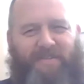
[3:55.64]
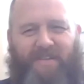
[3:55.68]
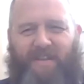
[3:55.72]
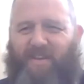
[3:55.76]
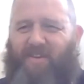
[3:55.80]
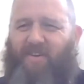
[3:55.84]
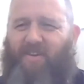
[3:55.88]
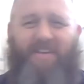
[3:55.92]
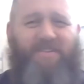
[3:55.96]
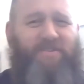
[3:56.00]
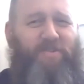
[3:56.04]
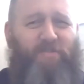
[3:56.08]
I
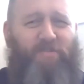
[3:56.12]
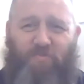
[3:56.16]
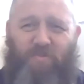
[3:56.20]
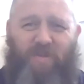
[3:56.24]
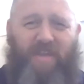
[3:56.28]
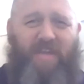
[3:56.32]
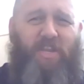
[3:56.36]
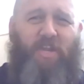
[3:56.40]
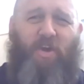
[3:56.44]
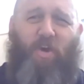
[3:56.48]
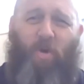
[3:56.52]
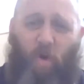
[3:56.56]
go, it's on
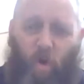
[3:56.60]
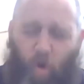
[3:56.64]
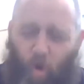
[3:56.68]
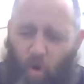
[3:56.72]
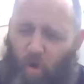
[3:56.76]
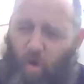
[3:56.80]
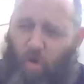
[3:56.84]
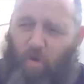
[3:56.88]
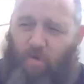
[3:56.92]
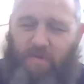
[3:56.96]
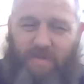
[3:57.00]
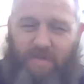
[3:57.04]
radio
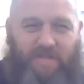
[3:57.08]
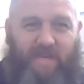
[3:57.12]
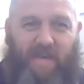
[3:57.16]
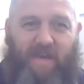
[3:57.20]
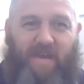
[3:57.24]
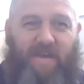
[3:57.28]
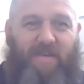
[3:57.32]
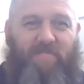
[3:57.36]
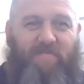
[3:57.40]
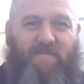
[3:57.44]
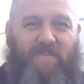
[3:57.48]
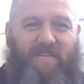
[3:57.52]
all the
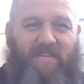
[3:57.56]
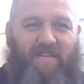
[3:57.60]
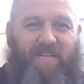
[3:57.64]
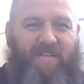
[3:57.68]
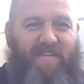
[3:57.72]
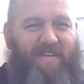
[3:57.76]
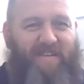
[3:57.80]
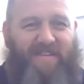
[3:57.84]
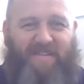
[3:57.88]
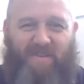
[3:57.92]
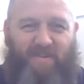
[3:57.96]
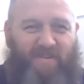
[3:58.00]
time.
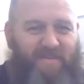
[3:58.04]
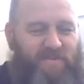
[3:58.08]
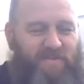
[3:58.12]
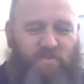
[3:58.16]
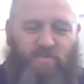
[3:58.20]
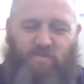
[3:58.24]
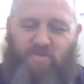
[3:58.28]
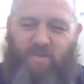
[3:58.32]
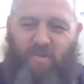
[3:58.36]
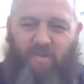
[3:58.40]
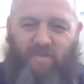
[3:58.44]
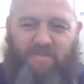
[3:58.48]
It's
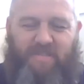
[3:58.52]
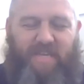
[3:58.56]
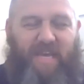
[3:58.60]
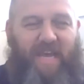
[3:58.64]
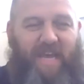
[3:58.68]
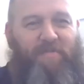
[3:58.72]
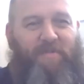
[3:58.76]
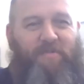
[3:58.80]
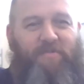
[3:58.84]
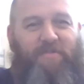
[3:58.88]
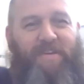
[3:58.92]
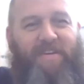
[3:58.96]
just all the
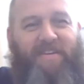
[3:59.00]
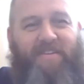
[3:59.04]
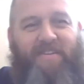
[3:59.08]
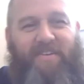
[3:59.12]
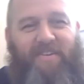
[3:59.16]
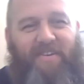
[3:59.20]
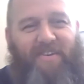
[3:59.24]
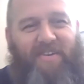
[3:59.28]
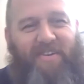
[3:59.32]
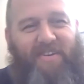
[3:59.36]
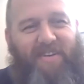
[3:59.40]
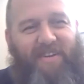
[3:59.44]
time on
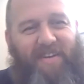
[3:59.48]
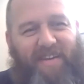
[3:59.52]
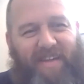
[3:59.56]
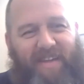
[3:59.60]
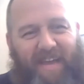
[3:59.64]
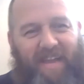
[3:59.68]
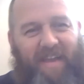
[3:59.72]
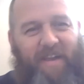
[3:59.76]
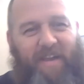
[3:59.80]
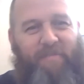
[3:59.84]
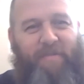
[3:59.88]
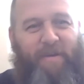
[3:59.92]
radio.
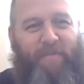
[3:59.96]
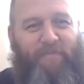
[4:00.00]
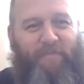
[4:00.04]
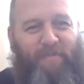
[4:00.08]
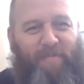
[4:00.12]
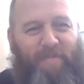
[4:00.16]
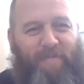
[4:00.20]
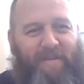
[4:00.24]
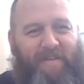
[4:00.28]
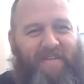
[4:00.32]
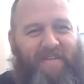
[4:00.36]
Can't get away from it.